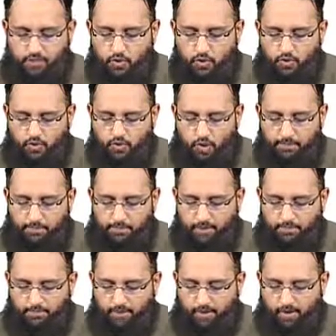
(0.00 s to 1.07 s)
to copy
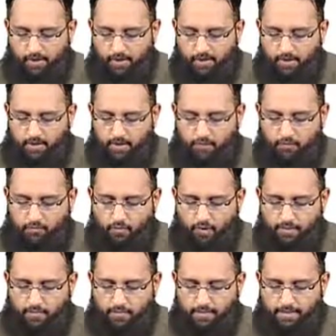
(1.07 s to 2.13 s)
a file
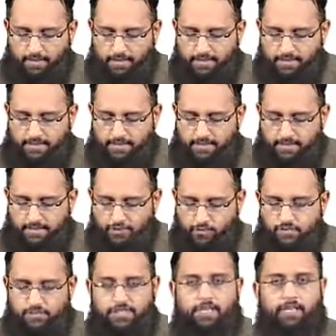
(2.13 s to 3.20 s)
from a magnetic disk to
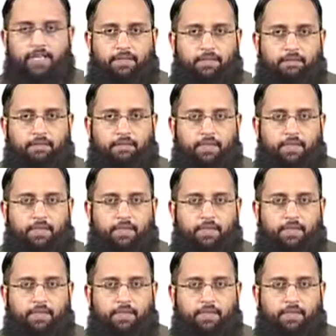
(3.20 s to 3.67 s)
CD.